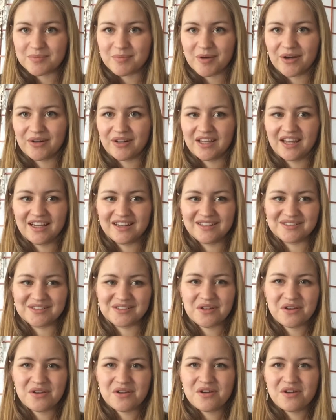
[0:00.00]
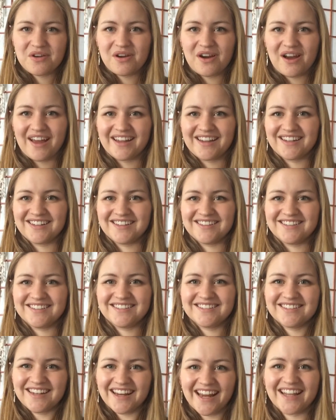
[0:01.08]
about it, and I can
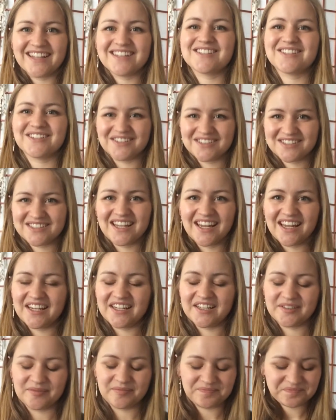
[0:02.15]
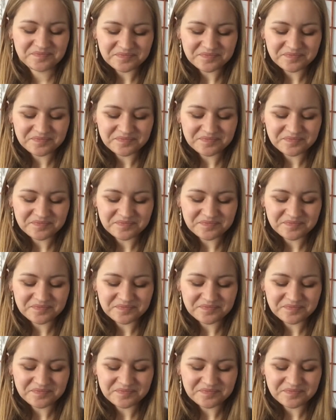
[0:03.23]
answer saying,